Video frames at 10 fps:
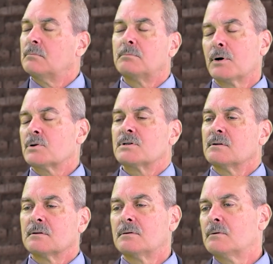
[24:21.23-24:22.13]

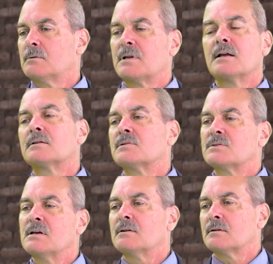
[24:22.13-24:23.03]
person to take the
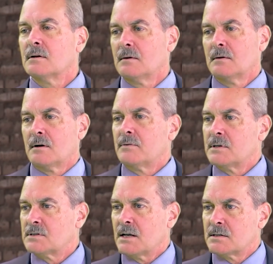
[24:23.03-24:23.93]
seat of the
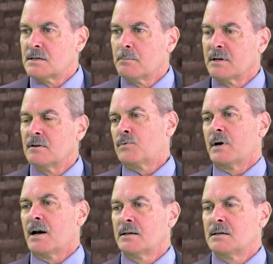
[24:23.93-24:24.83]
state assembly in the
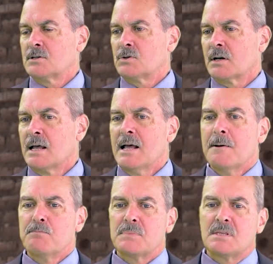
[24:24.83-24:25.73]
49th district.
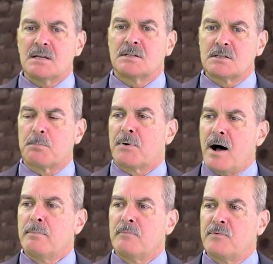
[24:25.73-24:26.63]
This is the
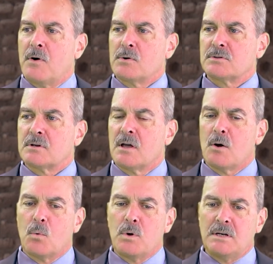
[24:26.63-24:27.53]
problem, folks.
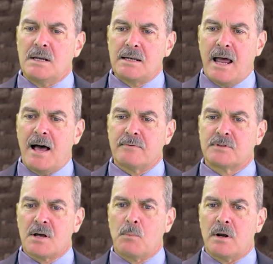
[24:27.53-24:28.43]
We need to have
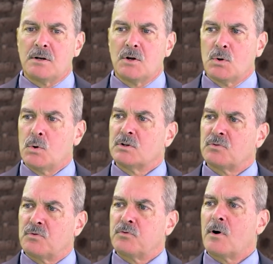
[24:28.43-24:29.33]
someone who is
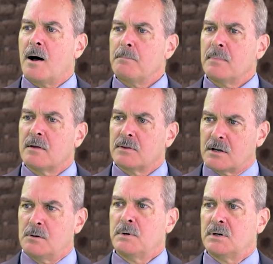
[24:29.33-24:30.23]
from the
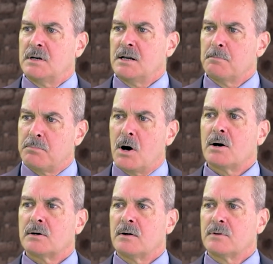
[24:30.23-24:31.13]
community,
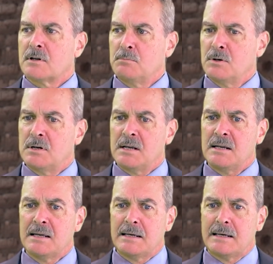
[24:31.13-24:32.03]
part of the community,
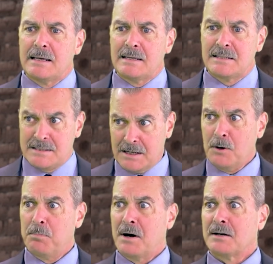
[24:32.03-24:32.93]

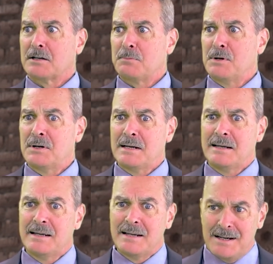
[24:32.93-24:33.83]
still part of the
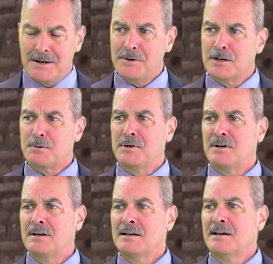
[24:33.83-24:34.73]
community, here in the
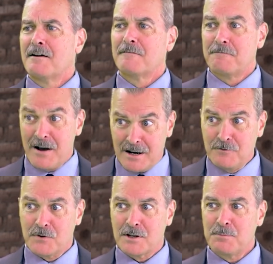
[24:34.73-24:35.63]
community, fighting
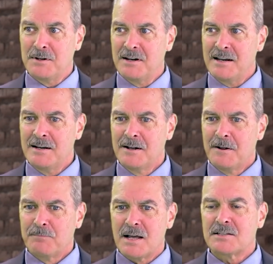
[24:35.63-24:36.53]
for the community,
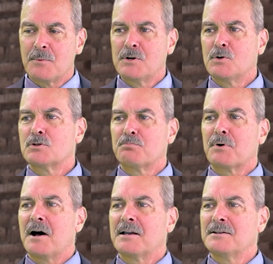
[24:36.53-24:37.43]
not someone who's
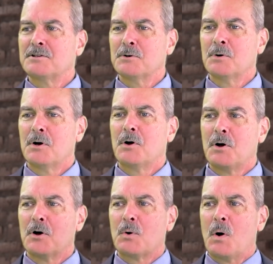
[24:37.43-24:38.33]
brought in to,
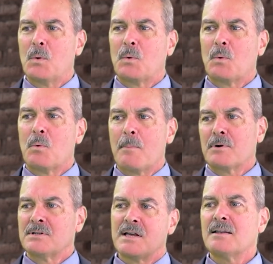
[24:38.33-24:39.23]
quote,
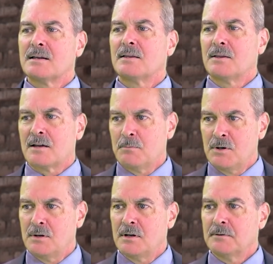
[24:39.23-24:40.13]
represent the
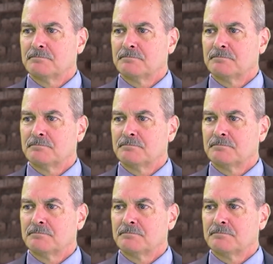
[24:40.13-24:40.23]
community.